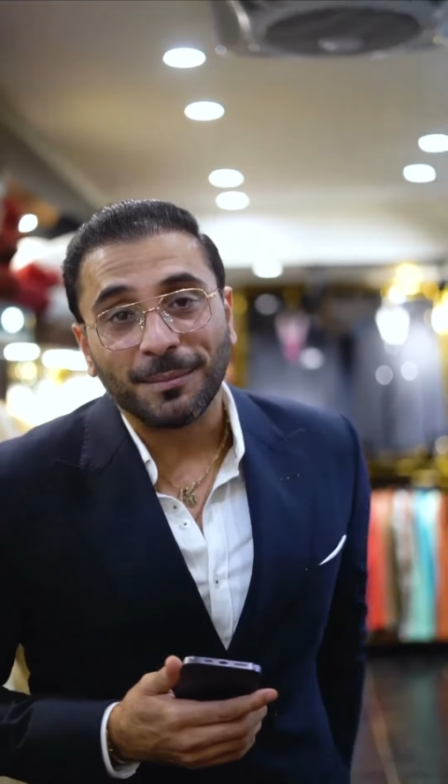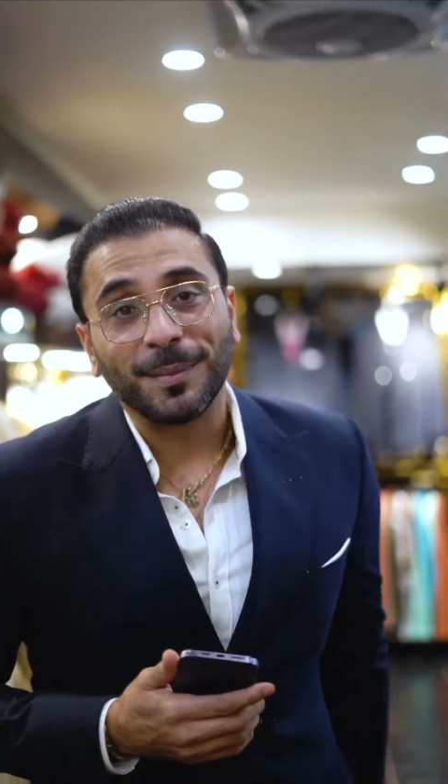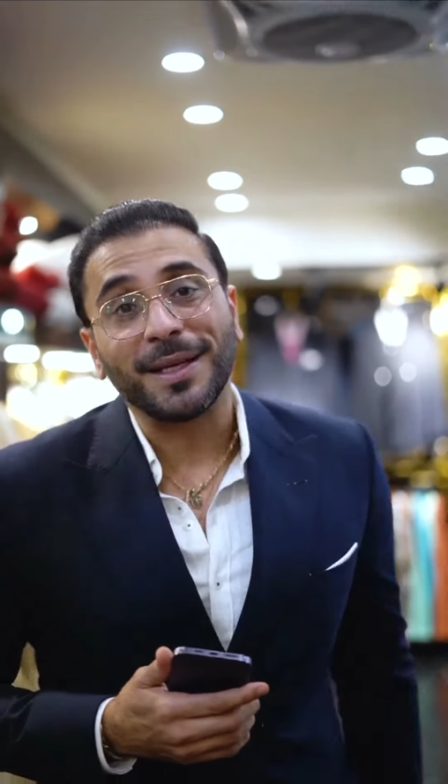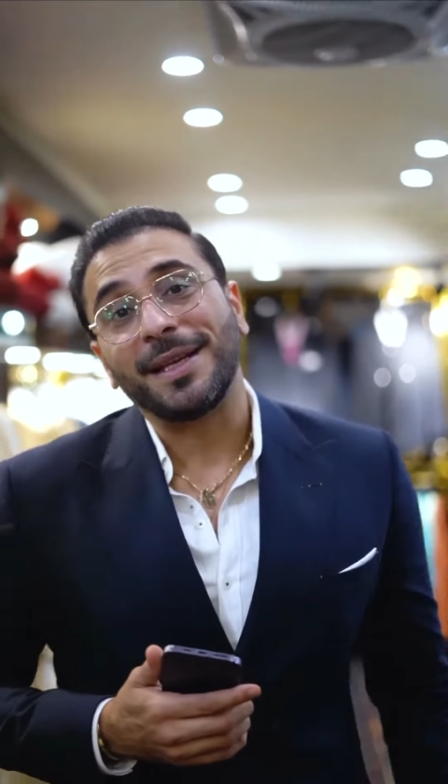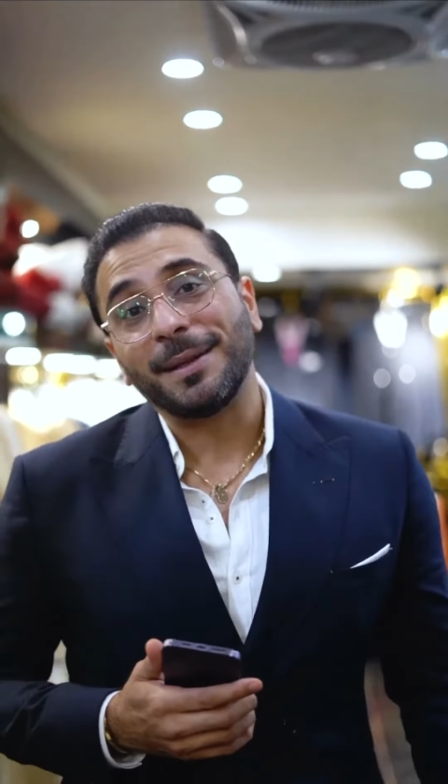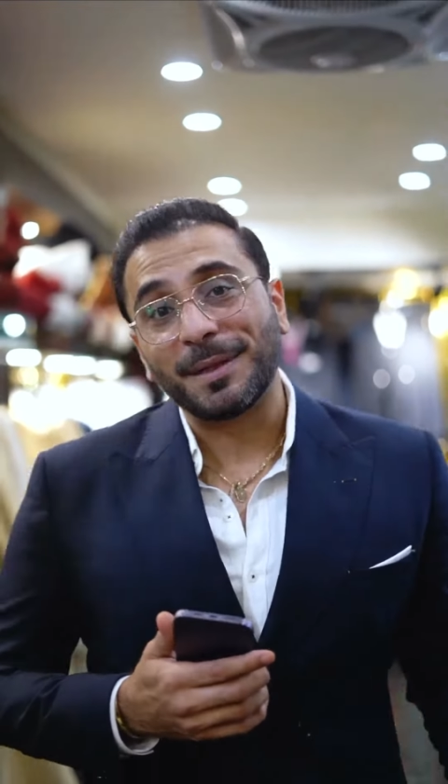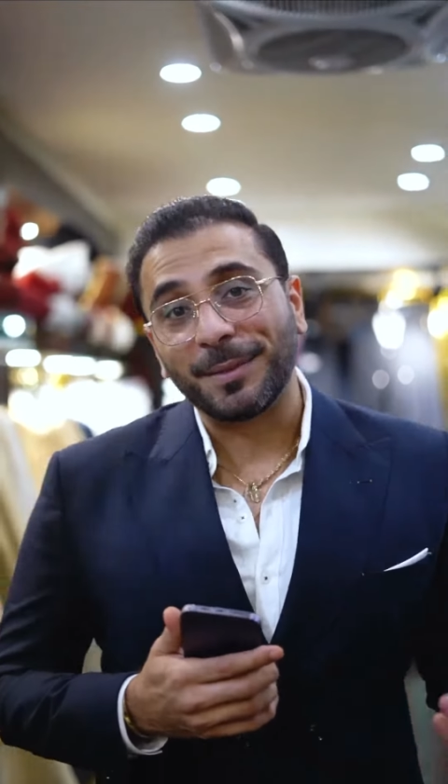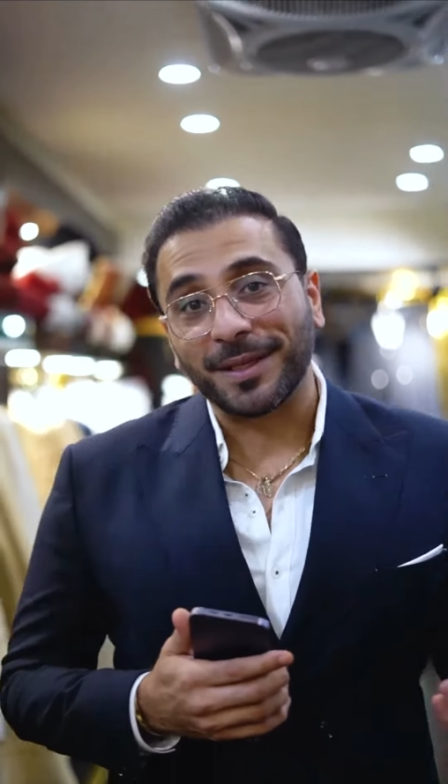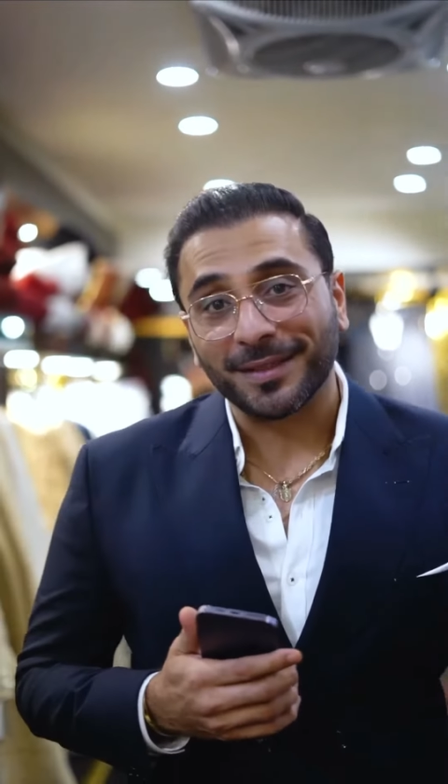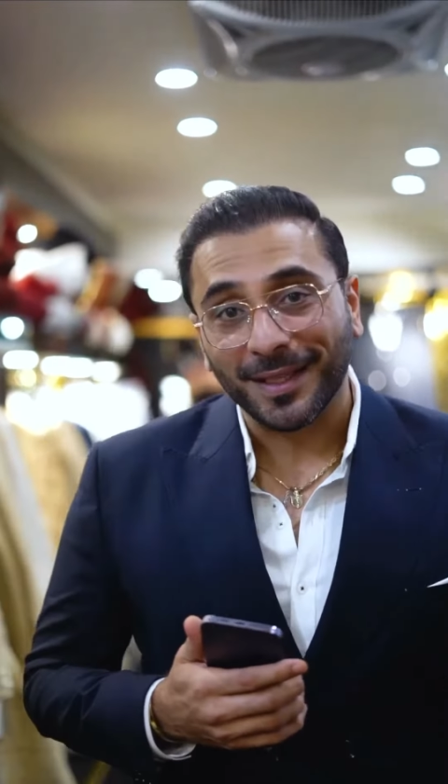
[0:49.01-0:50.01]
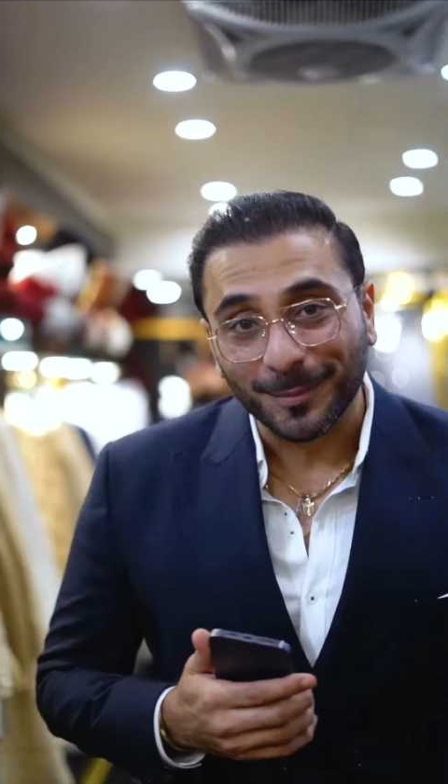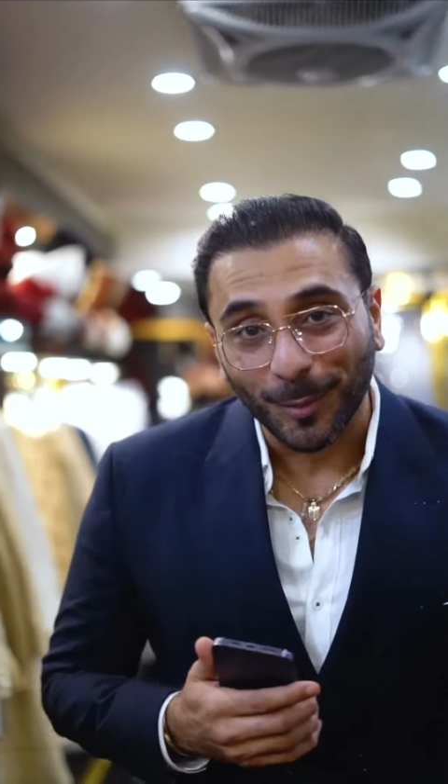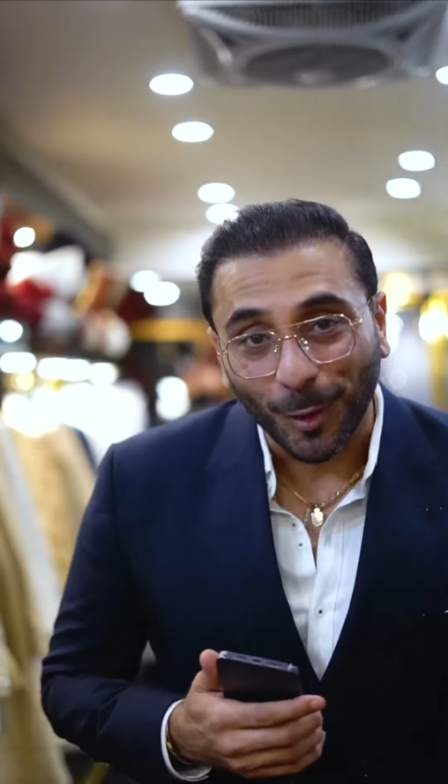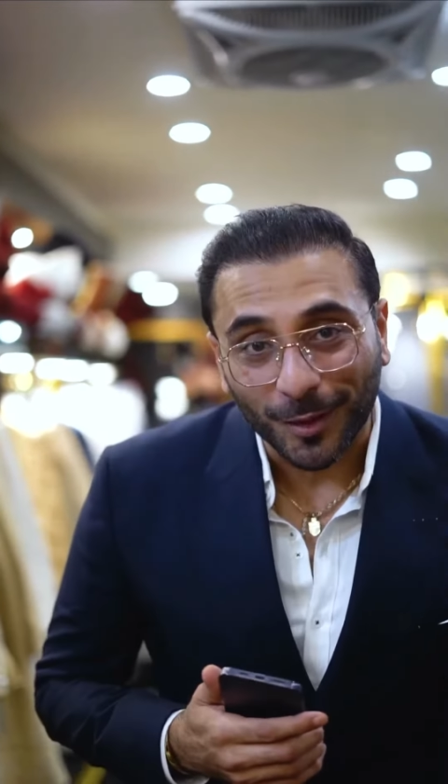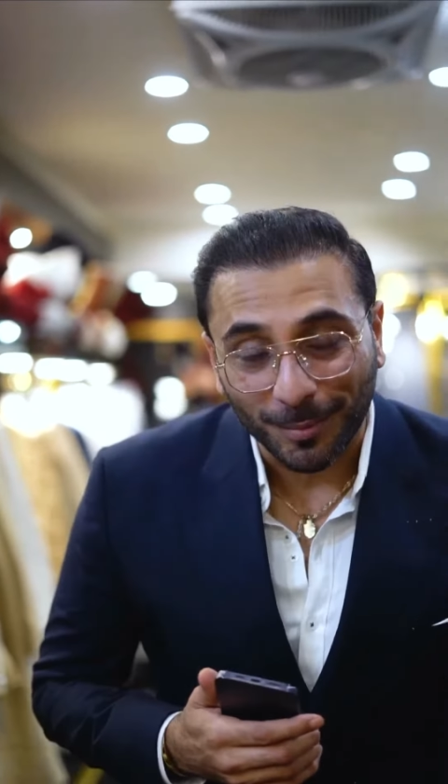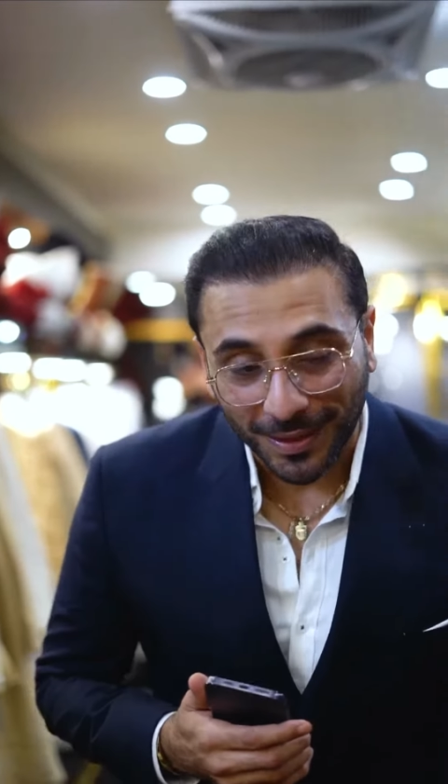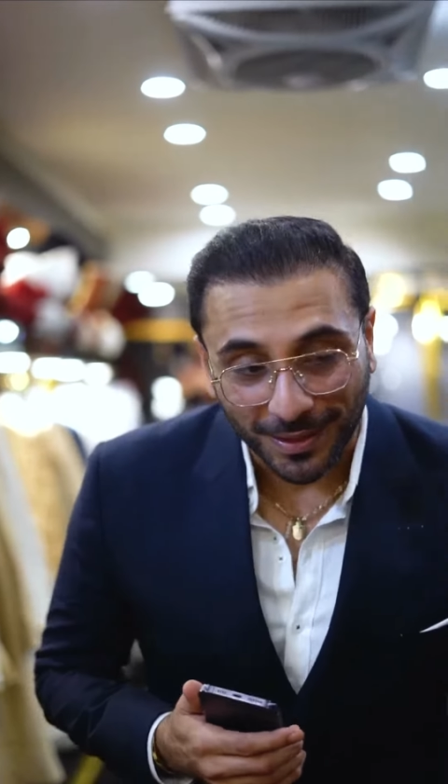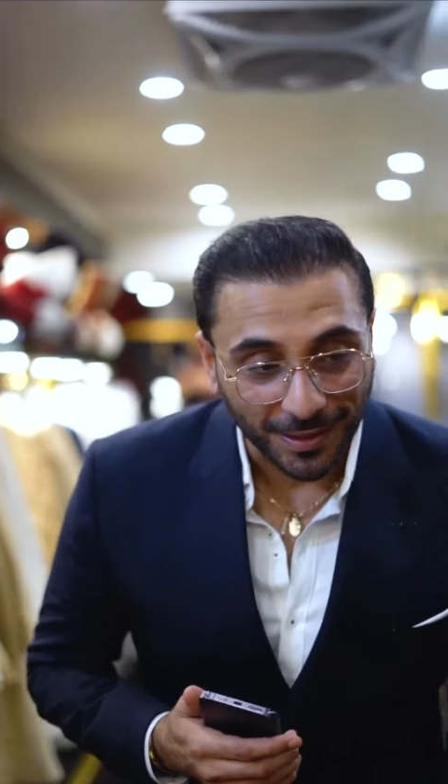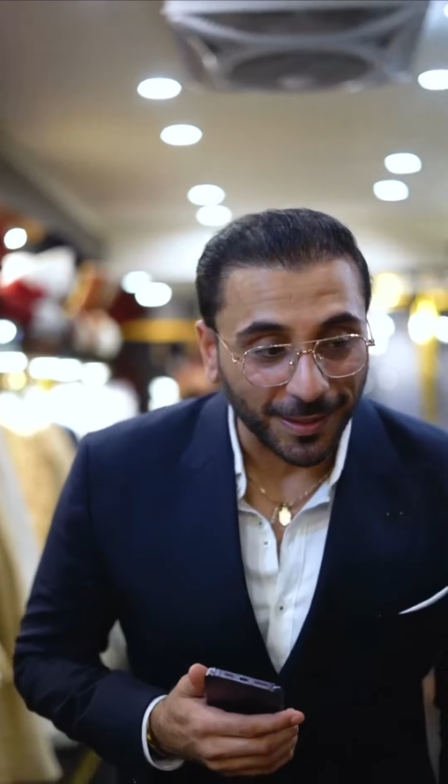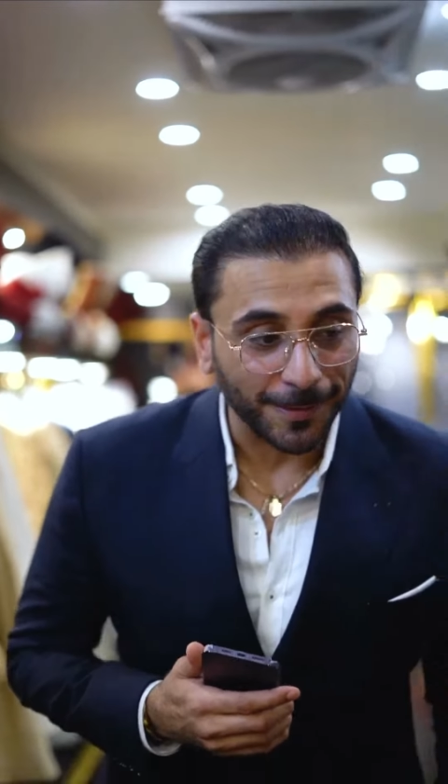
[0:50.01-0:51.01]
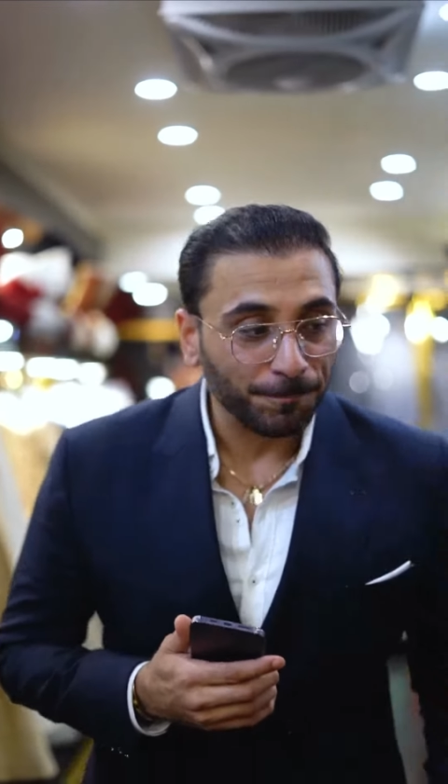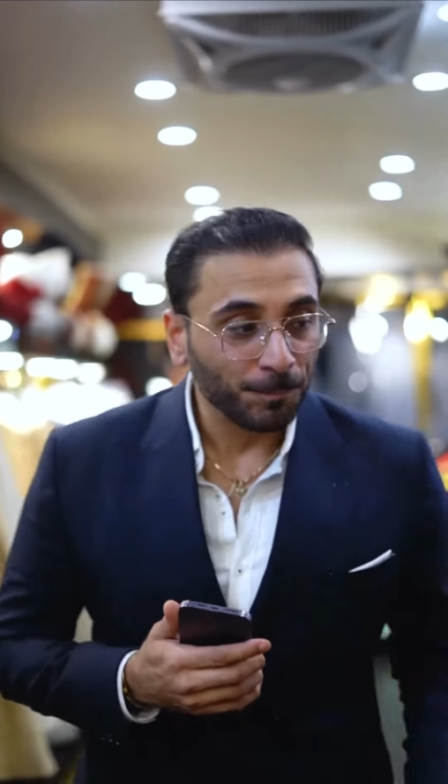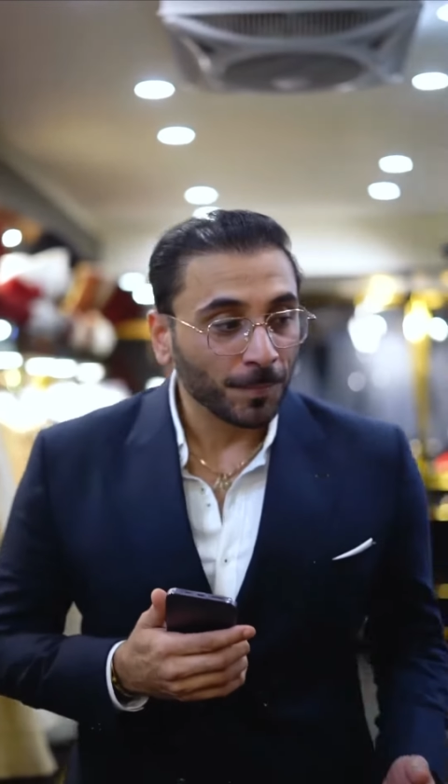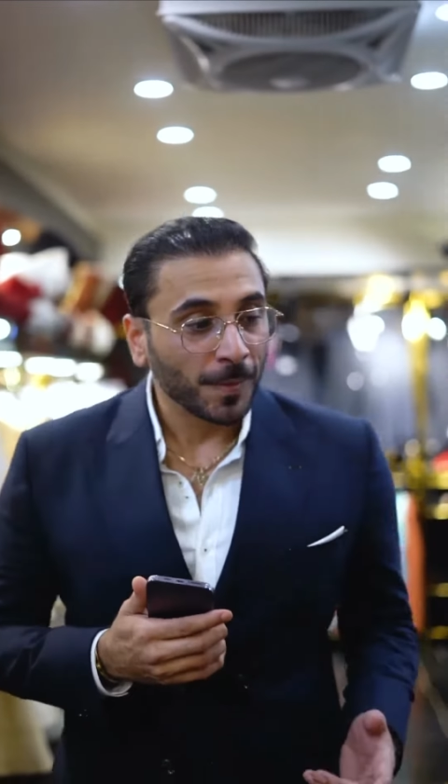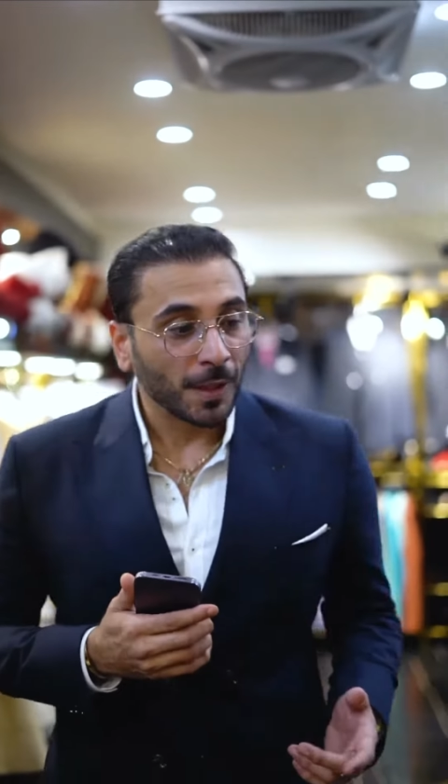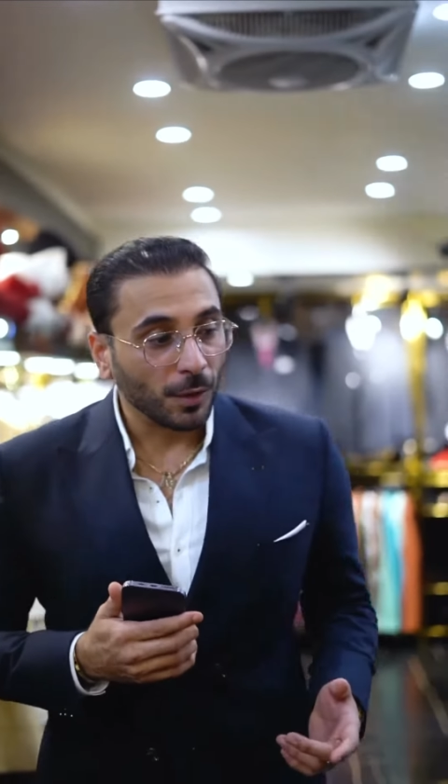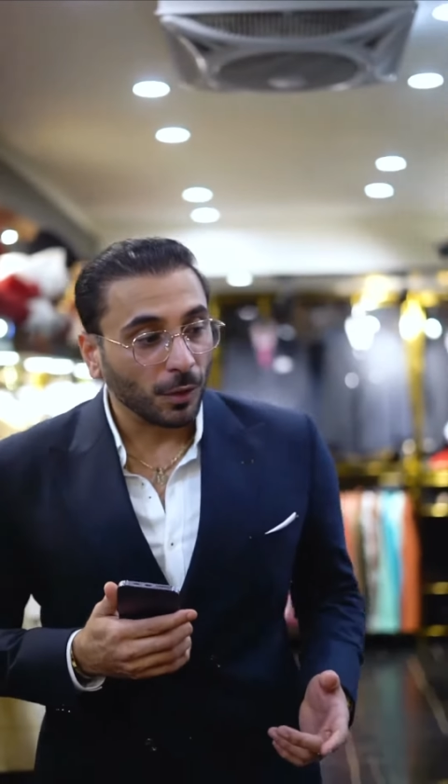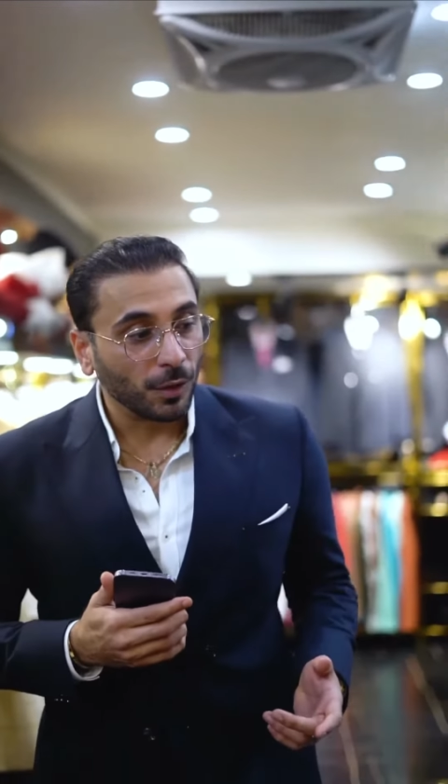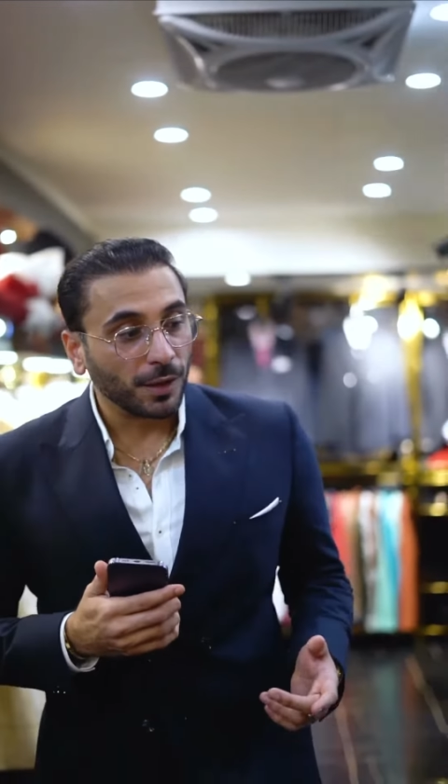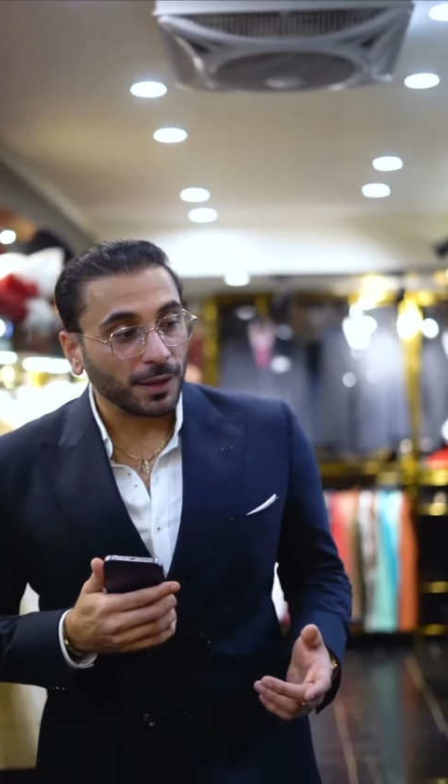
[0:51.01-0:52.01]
My team has worked with me a lot.